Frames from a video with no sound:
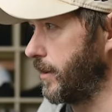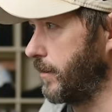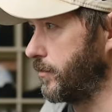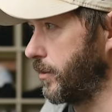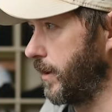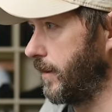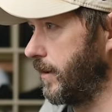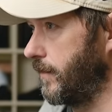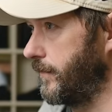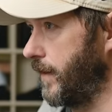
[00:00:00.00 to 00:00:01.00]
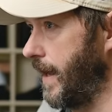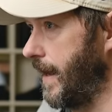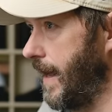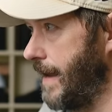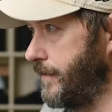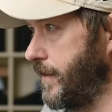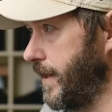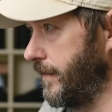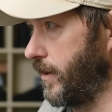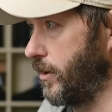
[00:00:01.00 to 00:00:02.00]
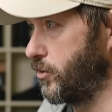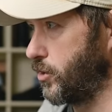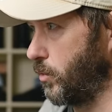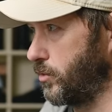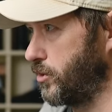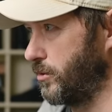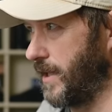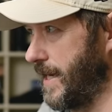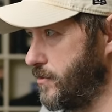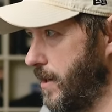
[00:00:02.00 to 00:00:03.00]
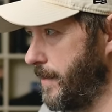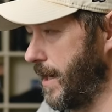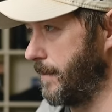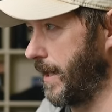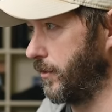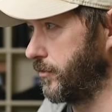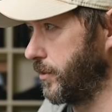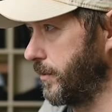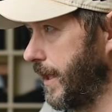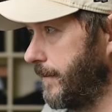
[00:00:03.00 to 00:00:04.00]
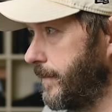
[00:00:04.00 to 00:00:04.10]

I don't do it for everything. If I go on just a two day trip, then I might not do that.